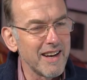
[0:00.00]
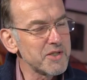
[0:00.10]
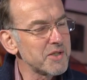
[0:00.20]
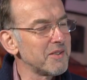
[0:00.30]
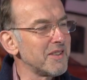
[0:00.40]
I
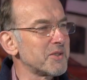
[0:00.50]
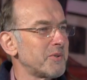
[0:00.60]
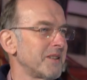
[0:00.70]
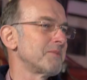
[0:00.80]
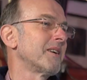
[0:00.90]
showed this
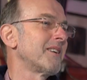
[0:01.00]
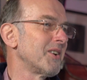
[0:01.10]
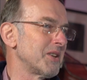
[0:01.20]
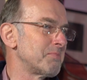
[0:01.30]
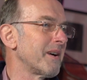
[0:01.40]
crit to my
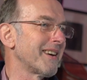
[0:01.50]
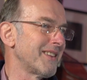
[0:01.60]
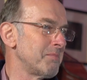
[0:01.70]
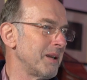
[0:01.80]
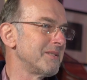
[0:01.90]
colleagues back
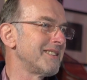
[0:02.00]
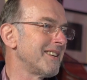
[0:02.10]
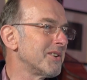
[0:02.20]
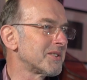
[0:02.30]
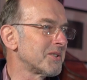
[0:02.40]
in the
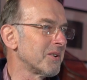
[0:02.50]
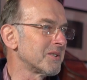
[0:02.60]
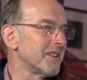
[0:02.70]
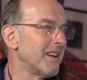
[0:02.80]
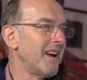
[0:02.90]
BBC Concert
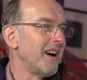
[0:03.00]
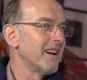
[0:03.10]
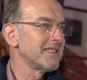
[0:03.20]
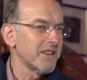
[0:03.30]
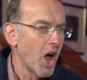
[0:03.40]
Orchestra.
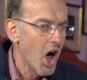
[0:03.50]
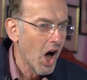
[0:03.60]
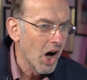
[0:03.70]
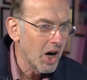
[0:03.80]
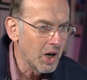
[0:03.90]
I said,
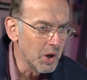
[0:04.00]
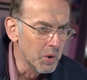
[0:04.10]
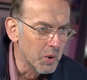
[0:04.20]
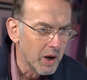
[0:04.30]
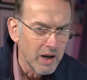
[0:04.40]

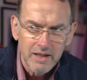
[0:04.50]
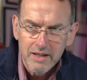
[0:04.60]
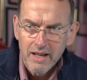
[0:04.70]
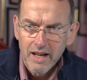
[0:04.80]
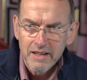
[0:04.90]
oh,
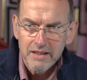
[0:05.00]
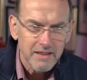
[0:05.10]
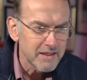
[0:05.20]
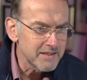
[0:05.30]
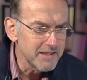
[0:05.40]

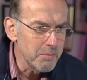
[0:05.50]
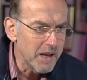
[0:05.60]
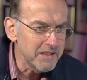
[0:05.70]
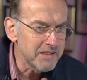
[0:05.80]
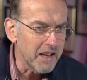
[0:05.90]
this is
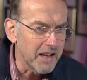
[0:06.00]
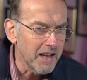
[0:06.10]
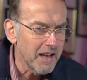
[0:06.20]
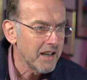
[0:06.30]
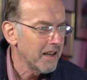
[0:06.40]

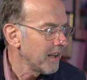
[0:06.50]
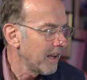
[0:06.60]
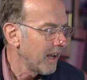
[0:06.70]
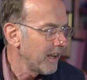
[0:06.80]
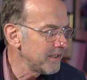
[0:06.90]
amazing.
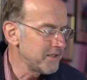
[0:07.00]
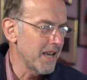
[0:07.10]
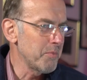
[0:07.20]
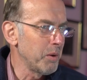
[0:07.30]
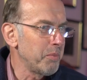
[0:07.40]
His
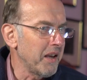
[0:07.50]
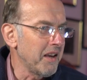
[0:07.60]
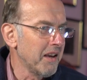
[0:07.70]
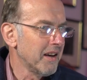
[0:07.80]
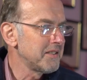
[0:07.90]
name will
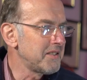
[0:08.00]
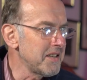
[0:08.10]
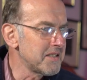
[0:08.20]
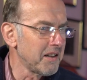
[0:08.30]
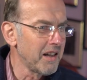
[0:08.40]
be
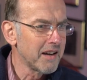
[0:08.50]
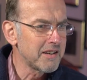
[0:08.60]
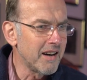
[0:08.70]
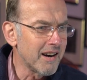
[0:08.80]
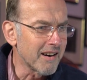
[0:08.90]
Diesel
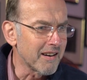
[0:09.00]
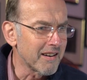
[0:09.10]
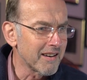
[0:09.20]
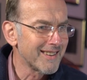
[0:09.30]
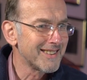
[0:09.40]

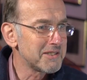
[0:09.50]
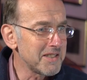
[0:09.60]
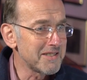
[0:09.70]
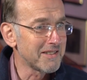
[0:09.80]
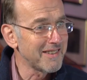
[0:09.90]
Carr.
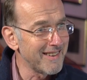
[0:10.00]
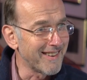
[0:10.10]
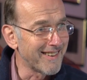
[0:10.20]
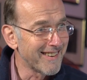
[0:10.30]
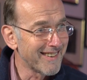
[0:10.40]
Diesel
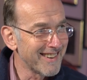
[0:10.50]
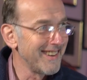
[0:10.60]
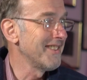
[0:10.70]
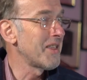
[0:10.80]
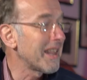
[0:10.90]
Carr.
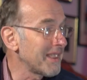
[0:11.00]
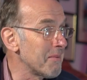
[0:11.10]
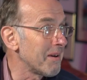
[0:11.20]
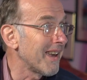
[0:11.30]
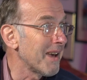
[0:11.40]
And that
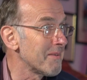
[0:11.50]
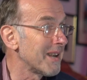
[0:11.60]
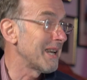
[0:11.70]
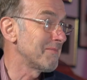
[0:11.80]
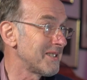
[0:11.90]
then became
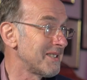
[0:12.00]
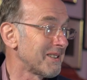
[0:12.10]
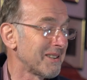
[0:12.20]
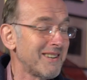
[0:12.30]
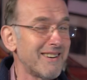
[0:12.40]
my name,
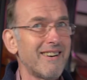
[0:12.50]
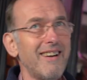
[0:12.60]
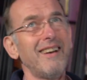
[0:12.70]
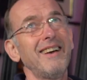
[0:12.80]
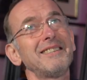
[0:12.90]
Diesel Carr.
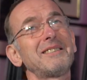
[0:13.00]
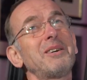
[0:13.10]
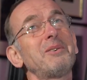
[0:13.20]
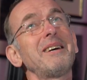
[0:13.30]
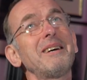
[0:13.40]

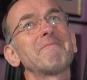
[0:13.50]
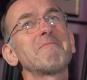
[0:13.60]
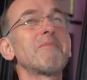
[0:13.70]
So,